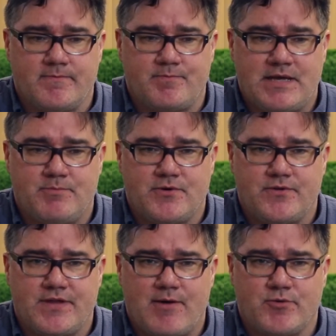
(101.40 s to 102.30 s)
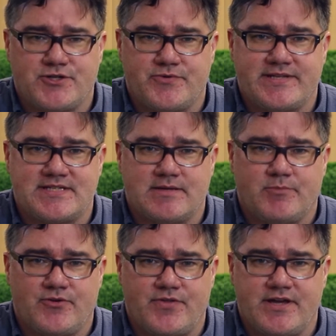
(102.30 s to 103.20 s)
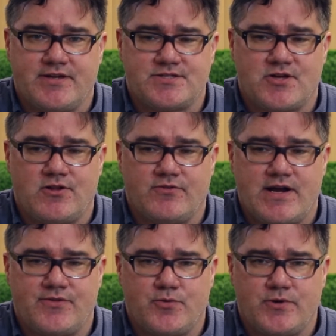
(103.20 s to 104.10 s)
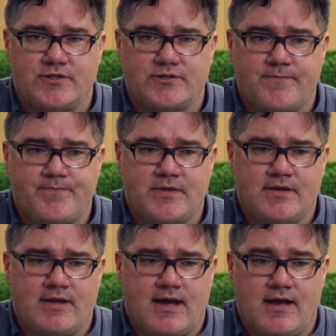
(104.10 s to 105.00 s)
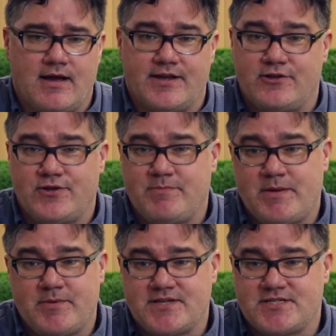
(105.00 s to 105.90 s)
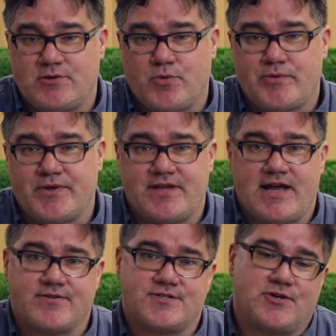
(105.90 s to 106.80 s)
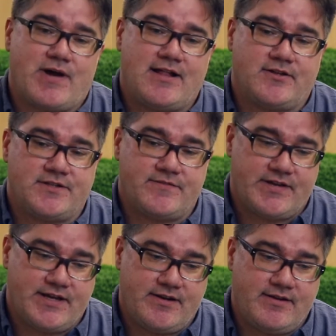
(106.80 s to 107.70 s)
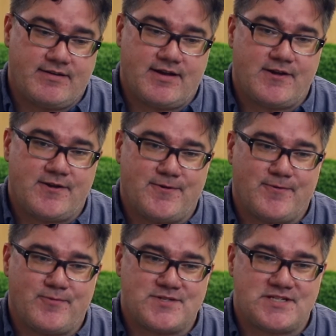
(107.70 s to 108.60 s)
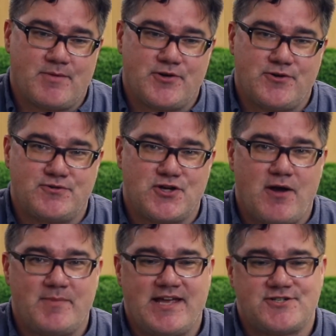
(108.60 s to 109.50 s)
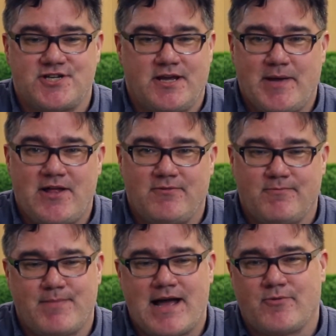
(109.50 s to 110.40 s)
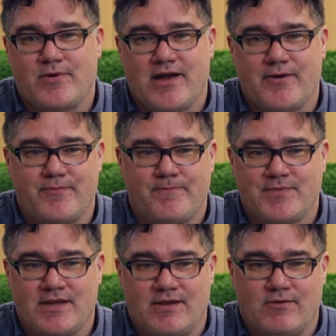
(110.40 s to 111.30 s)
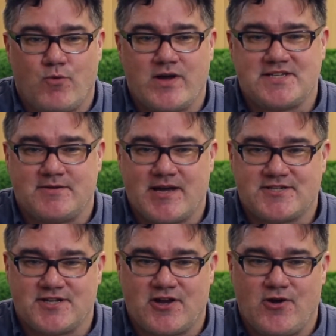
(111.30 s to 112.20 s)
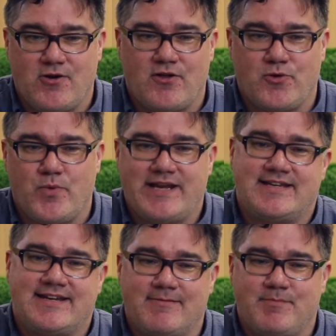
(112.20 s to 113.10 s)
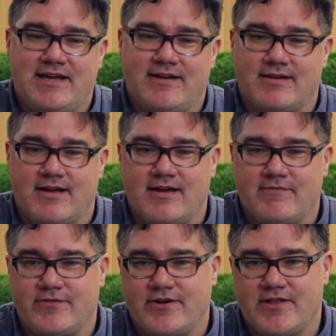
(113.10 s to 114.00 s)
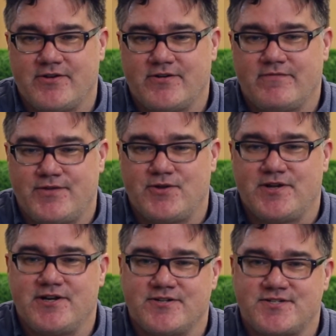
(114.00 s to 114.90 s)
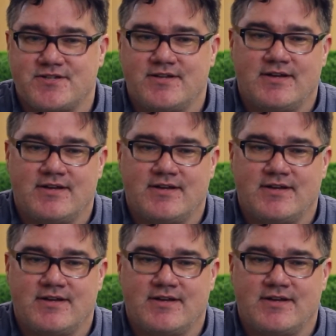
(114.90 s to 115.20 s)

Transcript: people that were doing similar things all around the world, including people I still work with now. So Alan Levine was someone who taught me HTML back when I was in Mexico, although we didn't meet for another few years.